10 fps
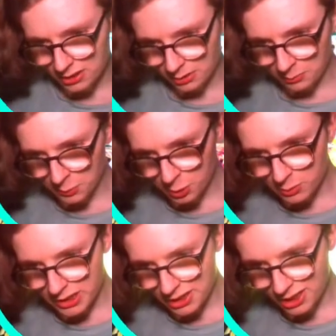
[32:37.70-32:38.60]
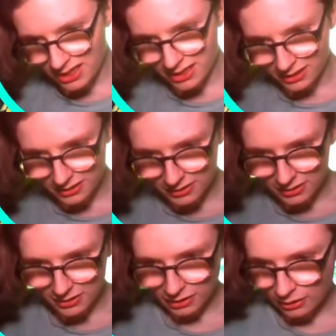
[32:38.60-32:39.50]
something, Juichi?
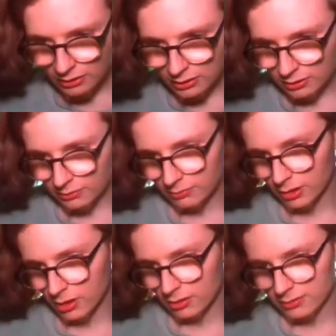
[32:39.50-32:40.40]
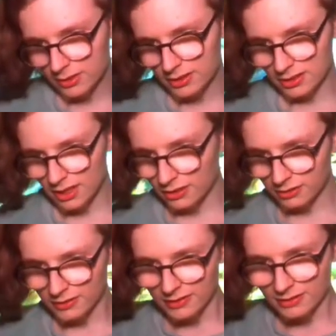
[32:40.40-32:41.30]
No, it's
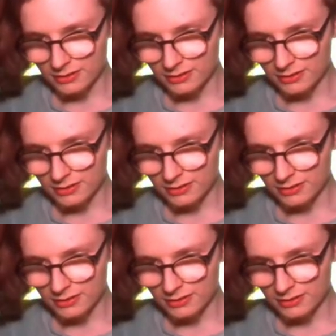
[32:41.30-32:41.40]
nothing.